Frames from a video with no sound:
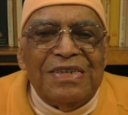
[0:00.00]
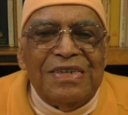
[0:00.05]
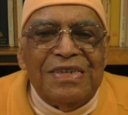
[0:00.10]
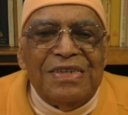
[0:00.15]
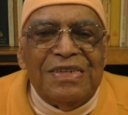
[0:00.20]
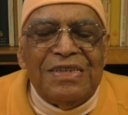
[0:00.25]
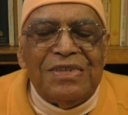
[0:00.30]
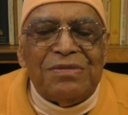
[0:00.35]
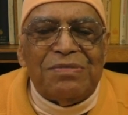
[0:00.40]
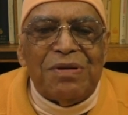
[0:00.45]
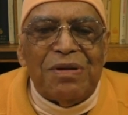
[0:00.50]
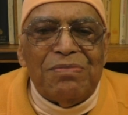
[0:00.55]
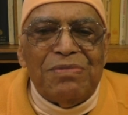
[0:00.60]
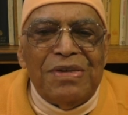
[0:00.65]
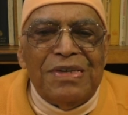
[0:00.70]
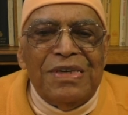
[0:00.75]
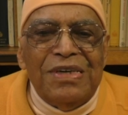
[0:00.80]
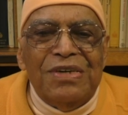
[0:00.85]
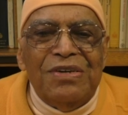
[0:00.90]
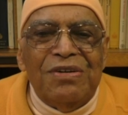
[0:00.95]
It is from
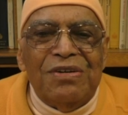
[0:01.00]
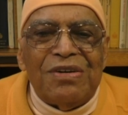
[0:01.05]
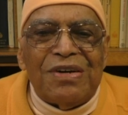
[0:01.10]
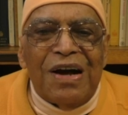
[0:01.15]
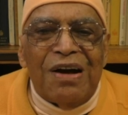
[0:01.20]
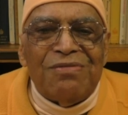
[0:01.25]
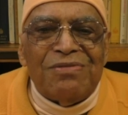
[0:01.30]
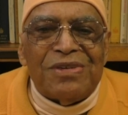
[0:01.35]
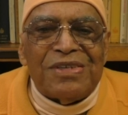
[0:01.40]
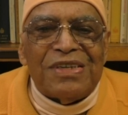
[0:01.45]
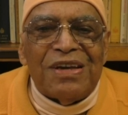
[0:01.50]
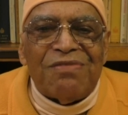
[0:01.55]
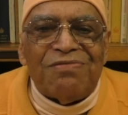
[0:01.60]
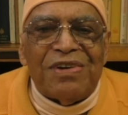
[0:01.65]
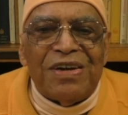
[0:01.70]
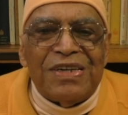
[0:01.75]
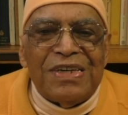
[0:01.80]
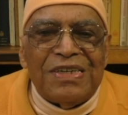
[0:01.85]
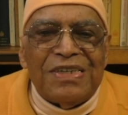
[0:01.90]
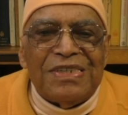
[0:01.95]
ego comes
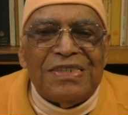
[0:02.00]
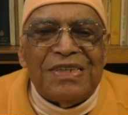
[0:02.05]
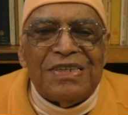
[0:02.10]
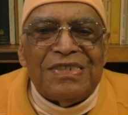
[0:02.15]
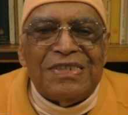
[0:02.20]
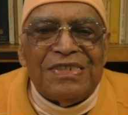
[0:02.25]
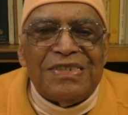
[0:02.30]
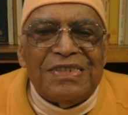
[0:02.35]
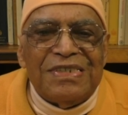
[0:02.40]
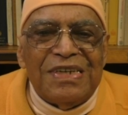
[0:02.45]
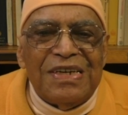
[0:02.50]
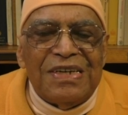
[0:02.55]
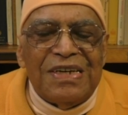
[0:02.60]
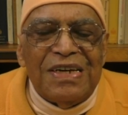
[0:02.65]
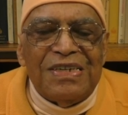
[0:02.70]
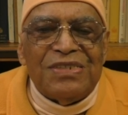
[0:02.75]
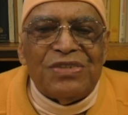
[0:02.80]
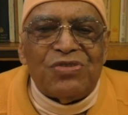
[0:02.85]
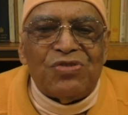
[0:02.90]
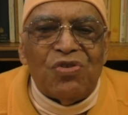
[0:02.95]
suffering
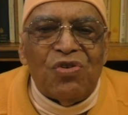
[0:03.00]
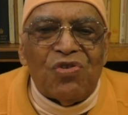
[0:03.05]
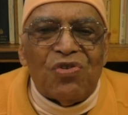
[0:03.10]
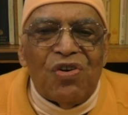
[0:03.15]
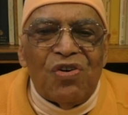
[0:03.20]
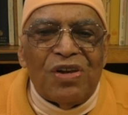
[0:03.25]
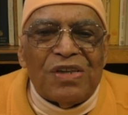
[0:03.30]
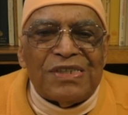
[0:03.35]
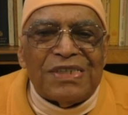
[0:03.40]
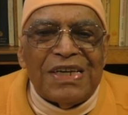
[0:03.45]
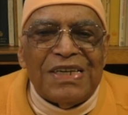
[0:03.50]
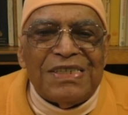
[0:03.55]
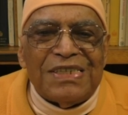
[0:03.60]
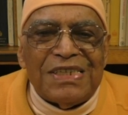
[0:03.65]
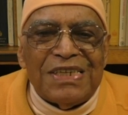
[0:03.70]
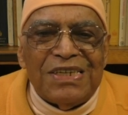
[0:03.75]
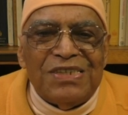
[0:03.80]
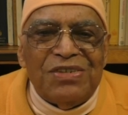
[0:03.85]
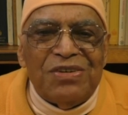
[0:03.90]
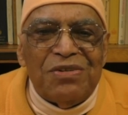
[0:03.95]
and so-called
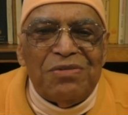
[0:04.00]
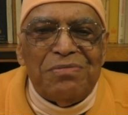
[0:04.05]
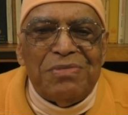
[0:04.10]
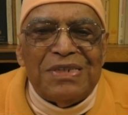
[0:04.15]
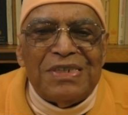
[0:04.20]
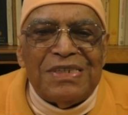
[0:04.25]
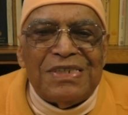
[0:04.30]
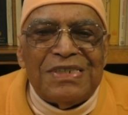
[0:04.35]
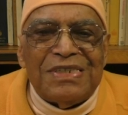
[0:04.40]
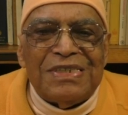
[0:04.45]
sense enjoyment.